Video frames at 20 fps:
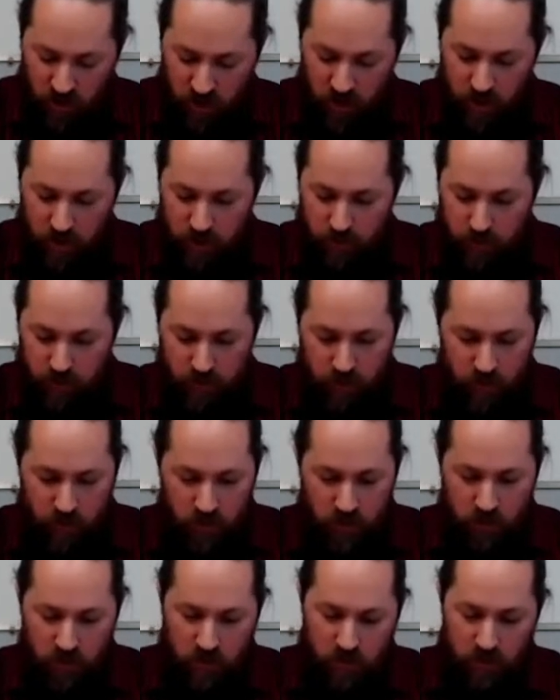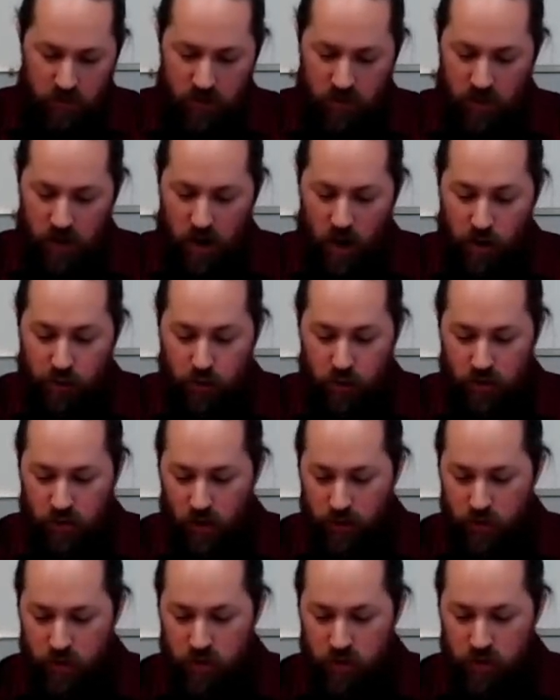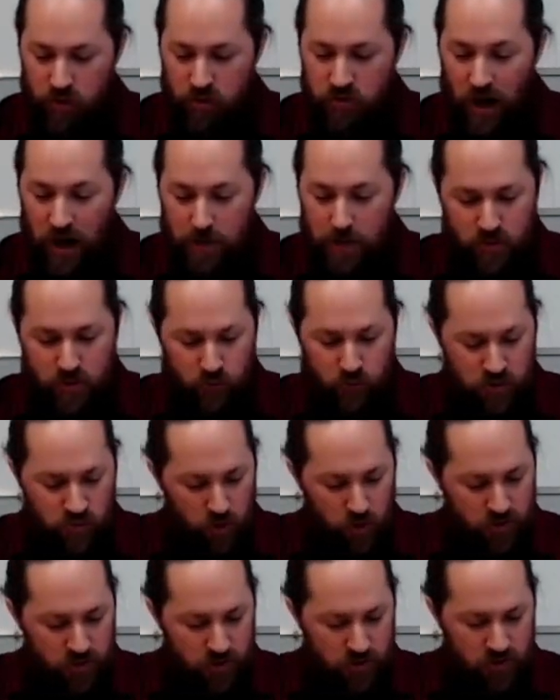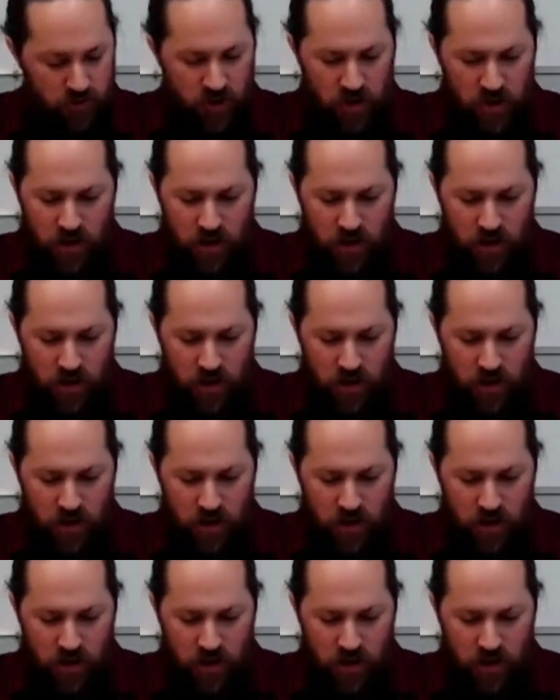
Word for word: of uh, other other types of resources.